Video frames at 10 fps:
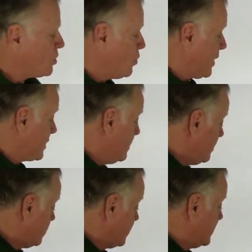quick
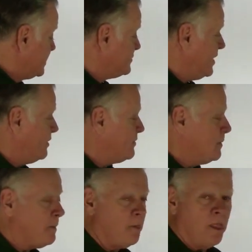release valve.
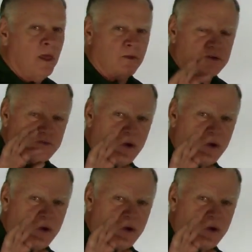There's